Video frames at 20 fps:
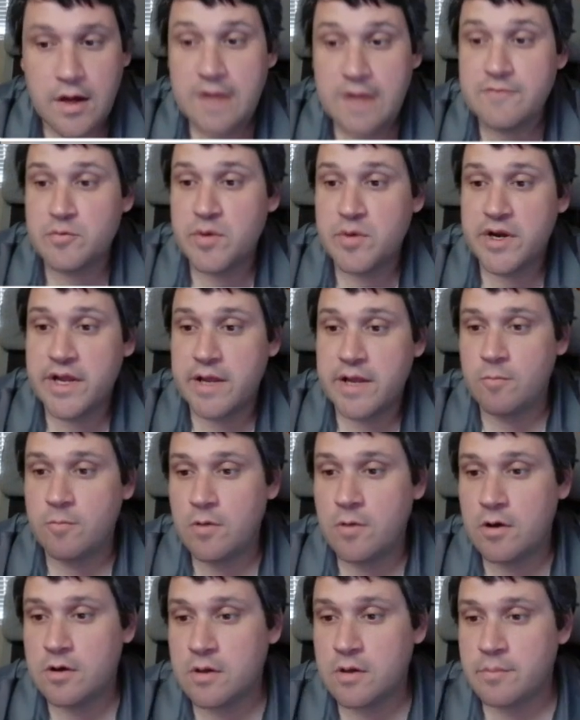Hi everybody and
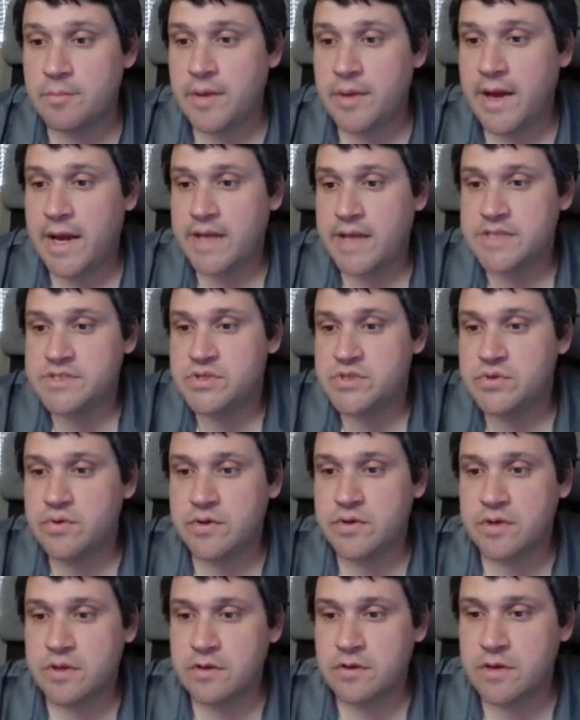welcome back
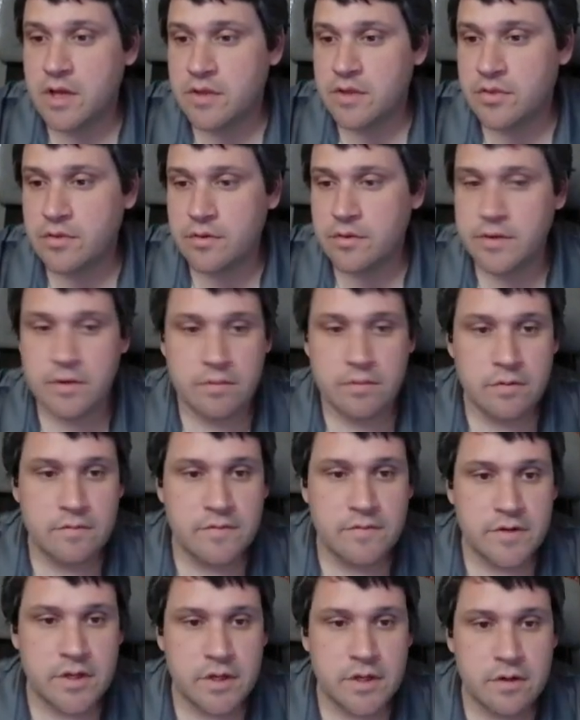to another E30 crew
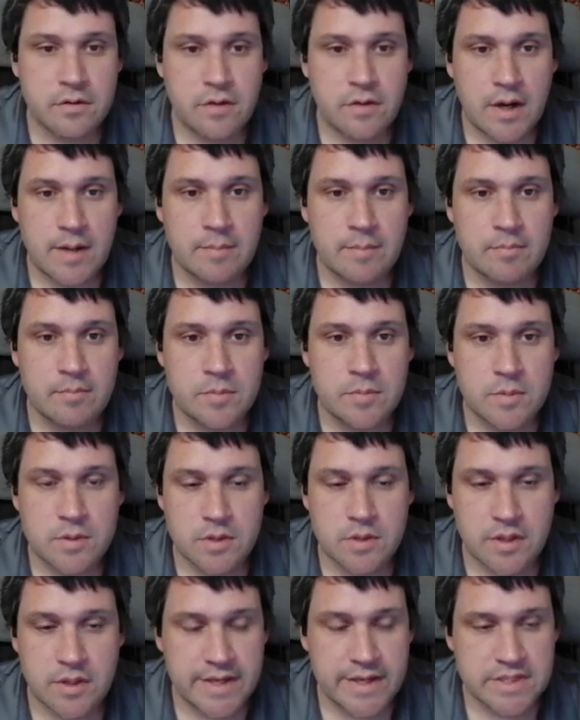video. I'm
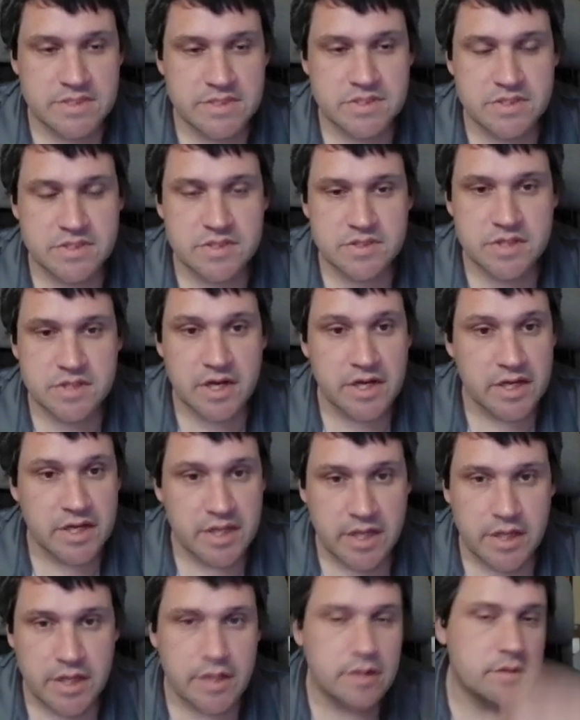Lex
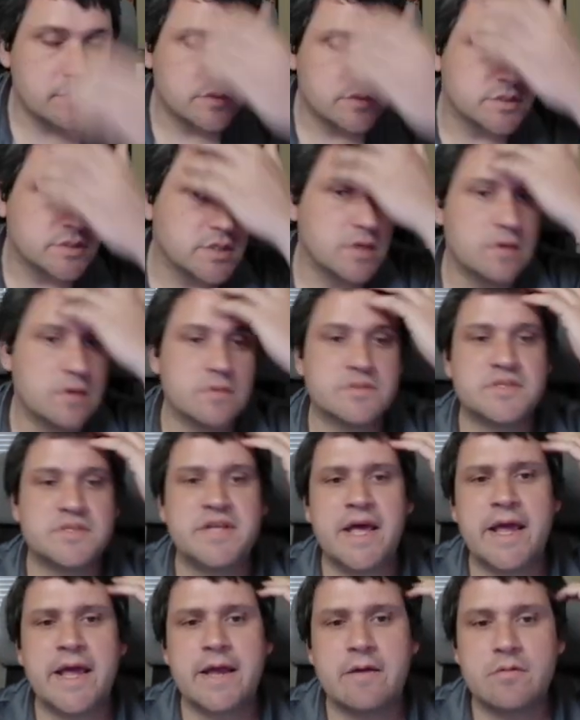signing in. So
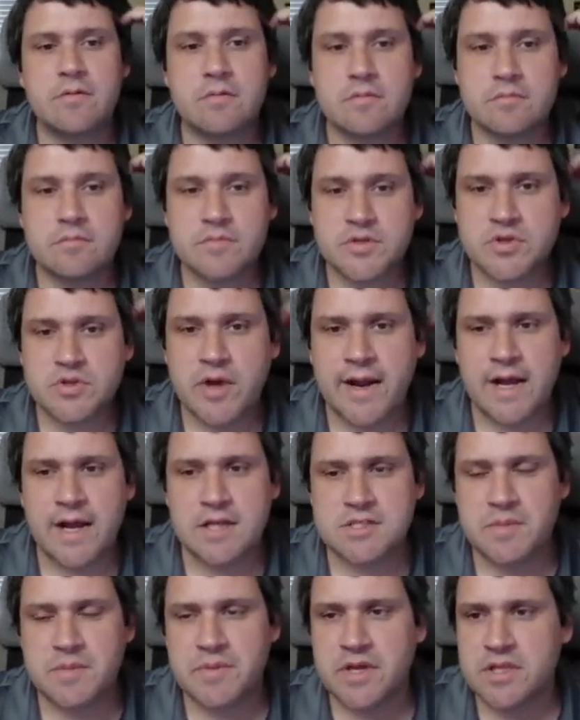today, trying
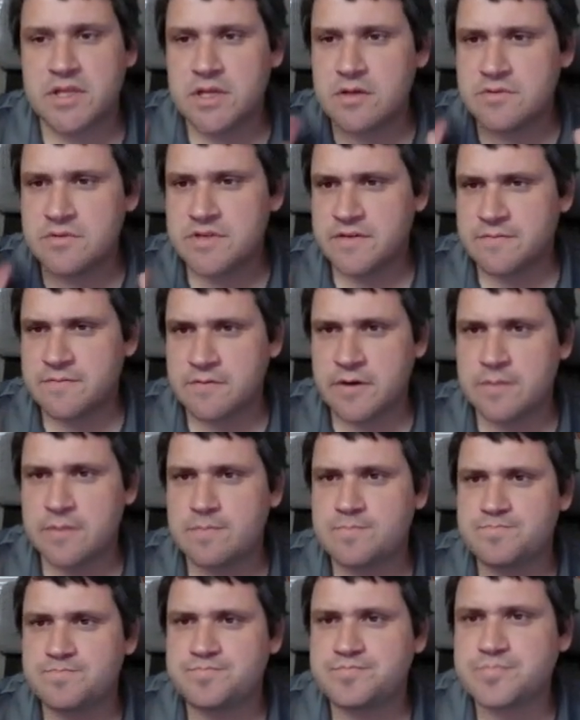out something a little different.
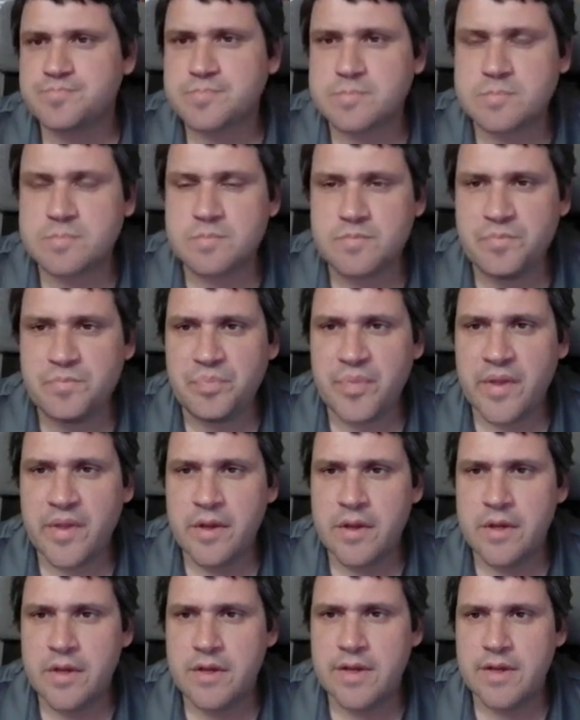
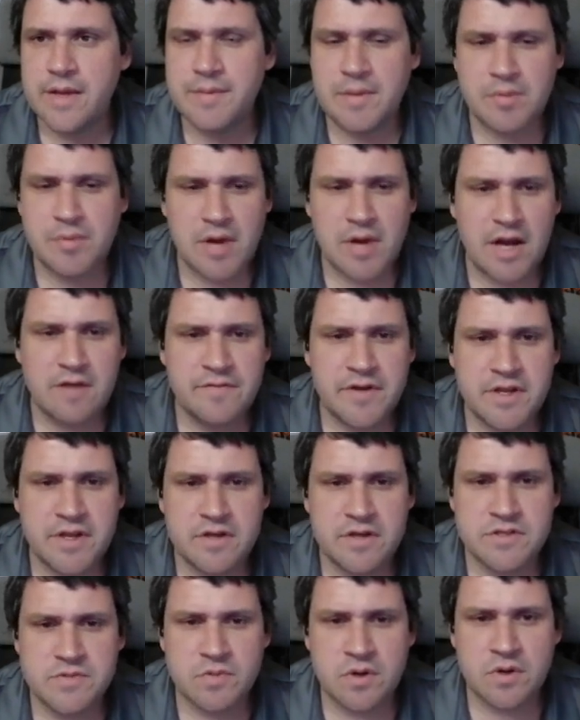In my prior
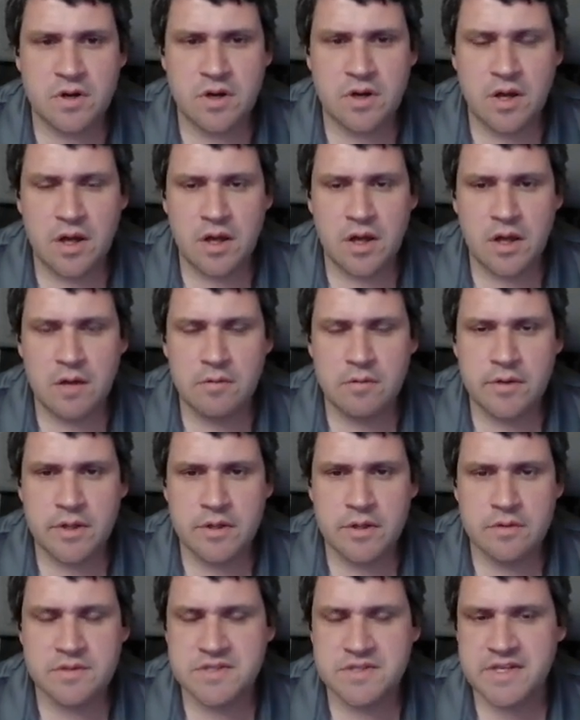videos where we
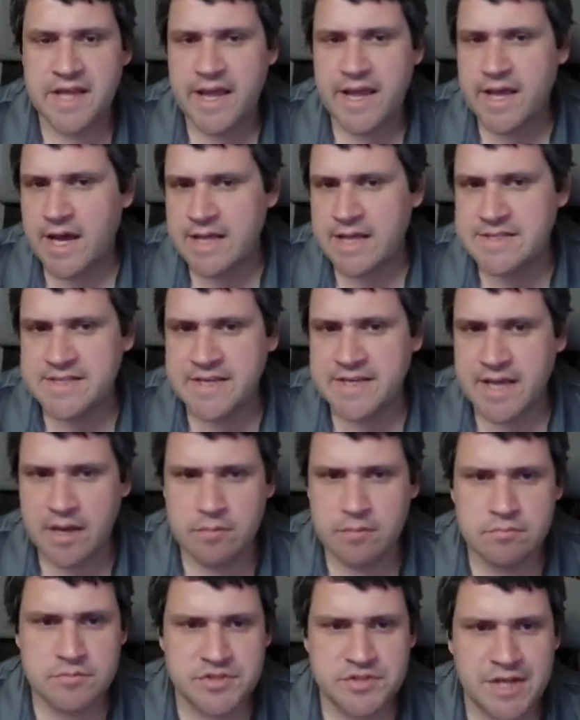used an AI
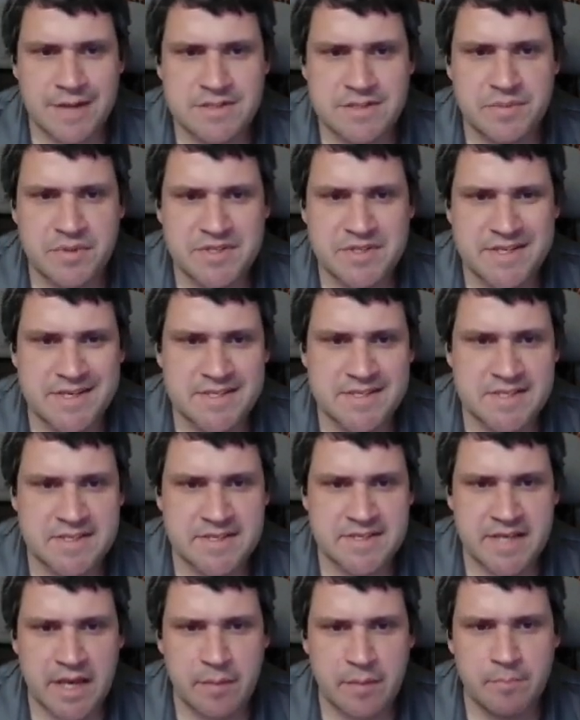DM, ChatGPT as a
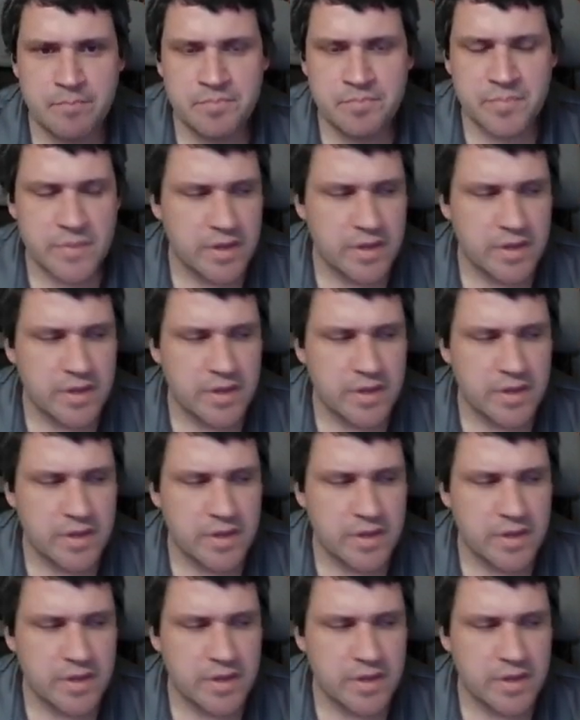DM,